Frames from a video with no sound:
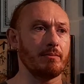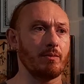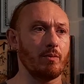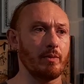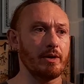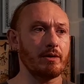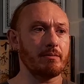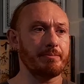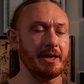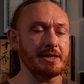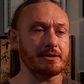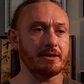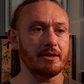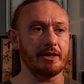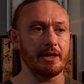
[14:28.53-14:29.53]
We are
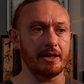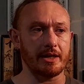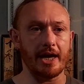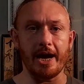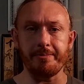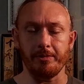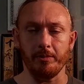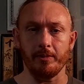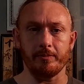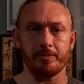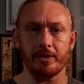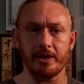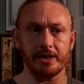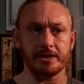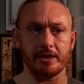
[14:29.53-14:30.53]
basically incapable of
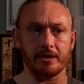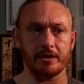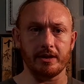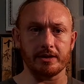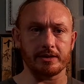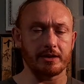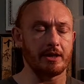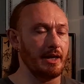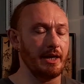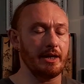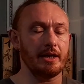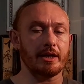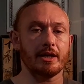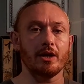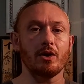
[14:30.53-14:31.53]
predicting things. And
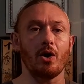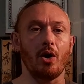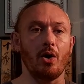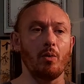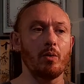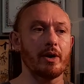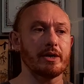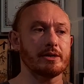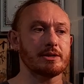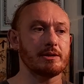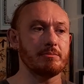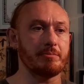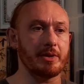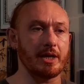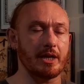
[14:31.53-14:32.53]
it can always
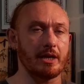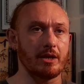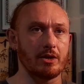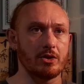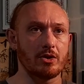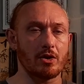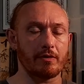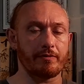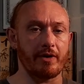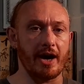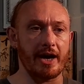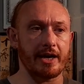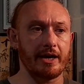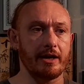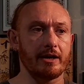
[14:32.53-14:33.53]
be
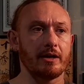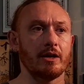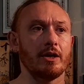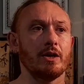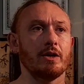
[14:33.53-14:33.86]
nerve-wracking